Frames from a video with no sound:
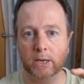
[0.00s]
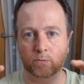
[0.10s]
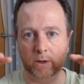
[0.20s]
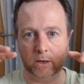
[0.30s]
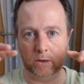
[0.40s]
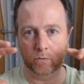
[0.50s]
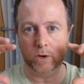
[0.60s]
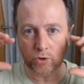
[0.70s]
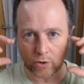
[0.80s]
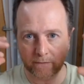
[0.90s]
is
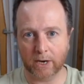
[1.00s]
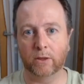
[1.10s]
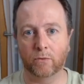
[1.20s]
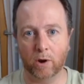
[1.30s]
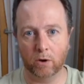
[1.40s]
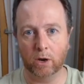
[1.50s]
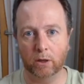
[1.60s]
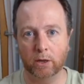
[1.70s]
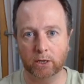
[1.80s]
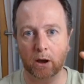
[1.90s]
when you're driving down the
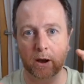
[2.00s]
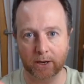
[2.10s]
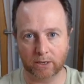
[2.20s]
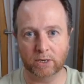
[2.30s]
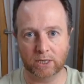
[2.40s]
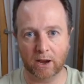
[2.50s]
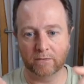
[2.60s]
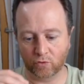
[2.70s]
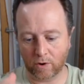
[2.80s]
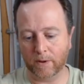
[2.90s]
road, the tyres
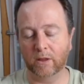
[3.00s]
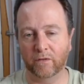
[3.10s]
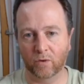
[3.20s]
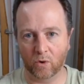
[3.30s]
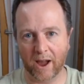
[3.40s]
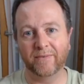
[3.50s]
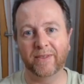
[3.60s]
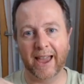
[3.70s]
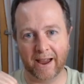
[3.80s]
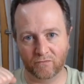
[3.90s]
themselves gripping the floor,
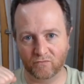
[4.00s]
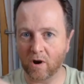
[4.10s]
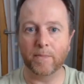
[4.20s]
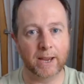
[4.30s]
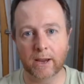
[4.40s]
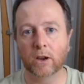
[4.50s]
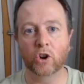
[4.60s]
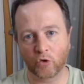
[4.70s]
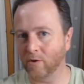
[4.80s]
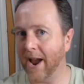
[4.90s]
and that rubbing
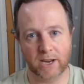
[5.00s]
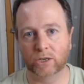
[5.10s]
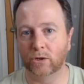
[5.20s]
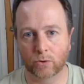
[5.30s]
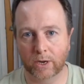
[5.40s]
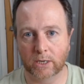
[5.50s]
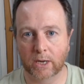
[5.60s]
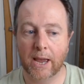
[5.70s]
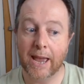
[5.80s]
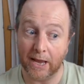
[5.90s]
creates
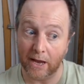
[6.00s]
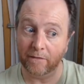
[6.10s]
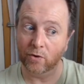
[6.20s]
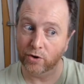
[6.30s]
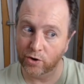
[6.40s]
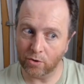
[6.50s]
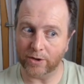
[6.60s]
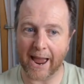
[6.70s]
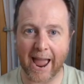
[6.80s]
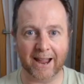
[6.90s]
noise. If you're
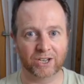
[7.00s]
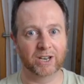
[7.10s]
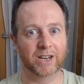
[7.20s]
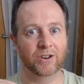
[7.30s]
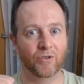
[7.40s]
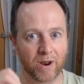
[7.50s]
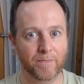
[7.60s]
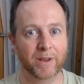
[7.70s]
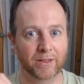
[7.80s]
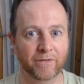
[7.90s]
not actually
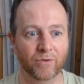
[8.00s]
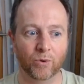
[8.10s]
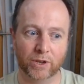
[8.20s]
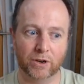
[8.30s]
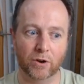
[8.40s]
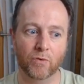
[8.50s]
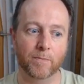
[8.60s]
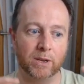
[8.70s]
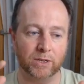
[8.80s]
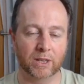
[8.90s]
gripping the floor, there's no
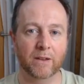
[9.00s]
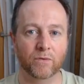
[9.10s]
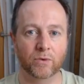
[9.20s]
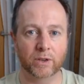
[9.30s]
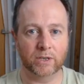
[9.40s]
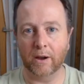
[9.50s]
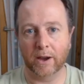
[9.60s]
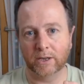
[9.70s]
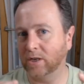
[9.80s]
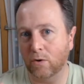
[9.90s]
rubbing, so therefore the
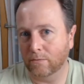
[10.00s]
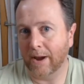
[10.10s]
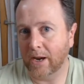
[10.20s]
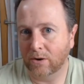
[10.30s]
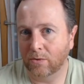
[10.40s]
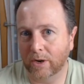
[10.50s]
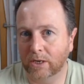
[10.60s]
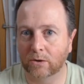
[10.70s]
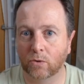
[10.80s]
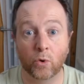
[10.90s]
tyres don't make a
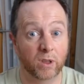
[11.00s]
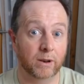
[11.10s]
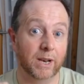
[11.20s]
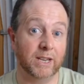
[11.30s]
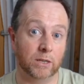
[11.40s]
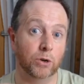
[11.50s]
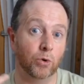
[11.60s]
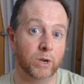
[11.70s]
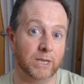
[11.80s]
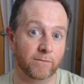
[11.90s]
noise, or at least the
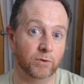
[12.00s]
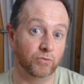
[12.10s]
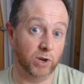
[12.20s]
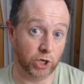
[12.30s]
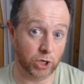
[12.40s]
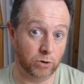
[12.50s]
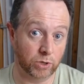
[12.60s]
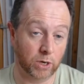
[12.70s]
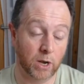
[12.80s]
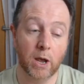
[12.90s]
noise levels
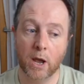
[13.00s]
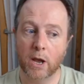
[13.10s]
reduce.